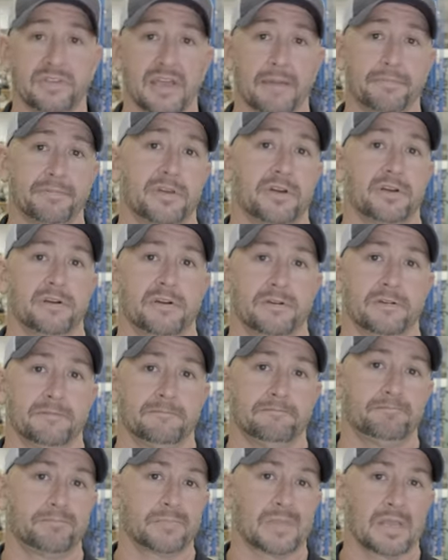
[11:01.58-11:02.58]
Depth Hunter.
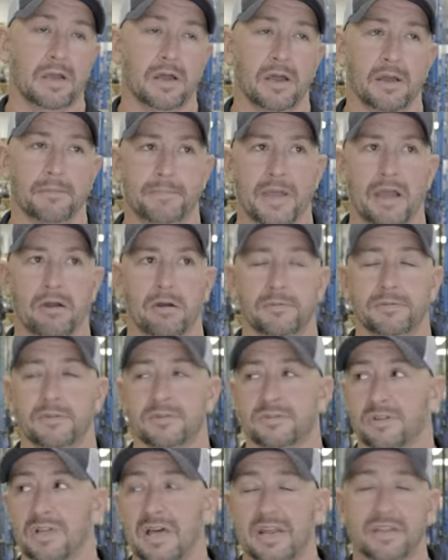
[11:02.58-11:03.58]
Uh, power, there's
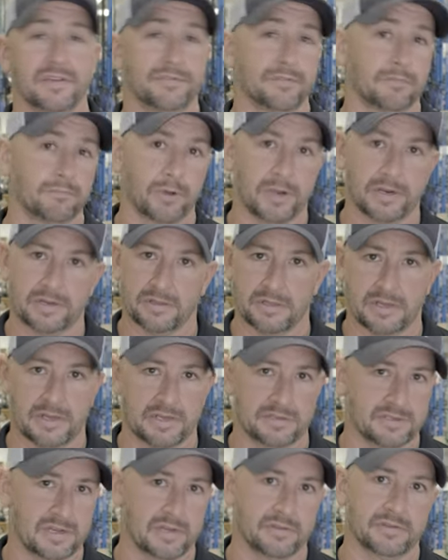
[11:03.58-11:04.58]
a lot of different braided
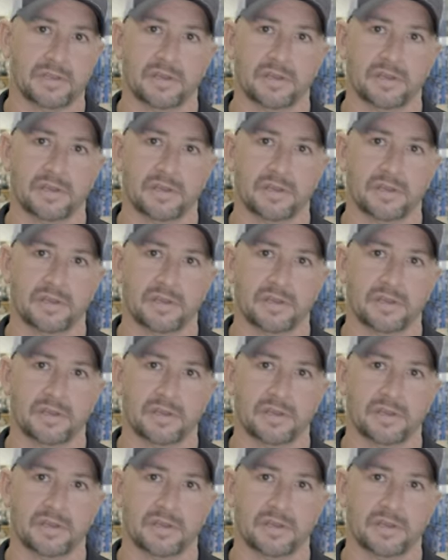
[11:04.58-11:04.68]
lines out